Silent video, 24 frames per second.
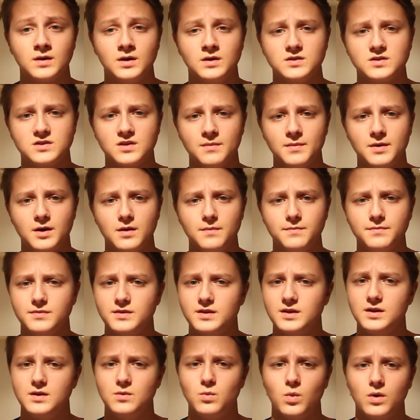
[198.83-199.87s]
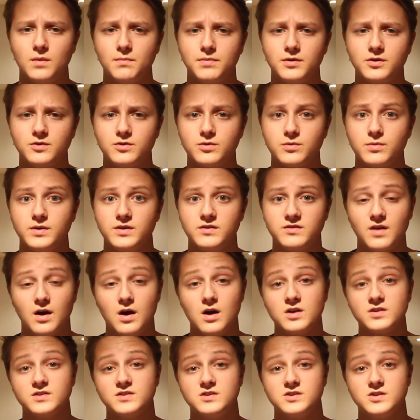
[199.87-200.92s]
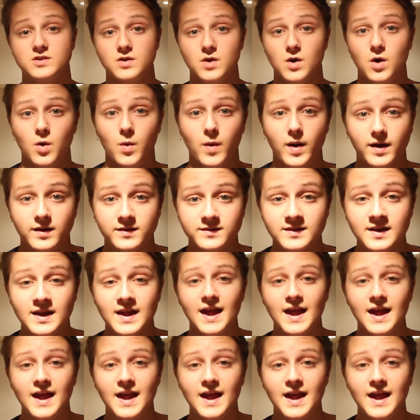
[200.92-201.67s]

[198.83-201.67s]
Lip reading: Summing up, the Oneplus 3's Oxygen OS